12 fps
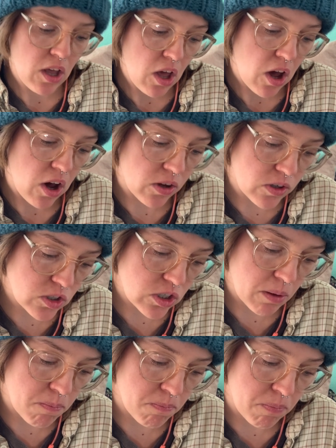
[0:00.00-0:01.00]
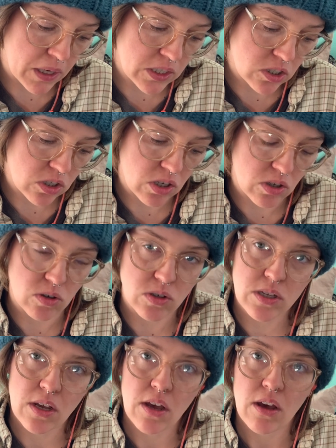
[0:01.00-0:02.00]
I'll usually bunch those
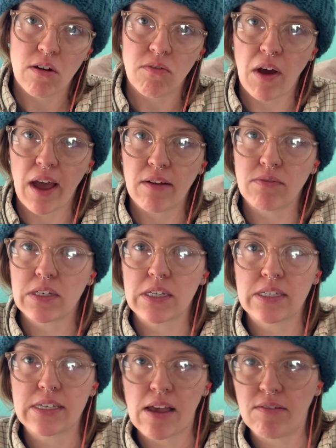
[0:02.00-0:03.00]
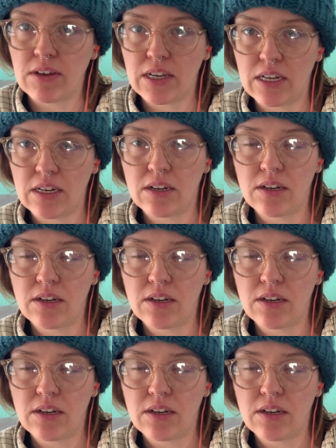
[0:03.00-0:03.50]
5 to 7,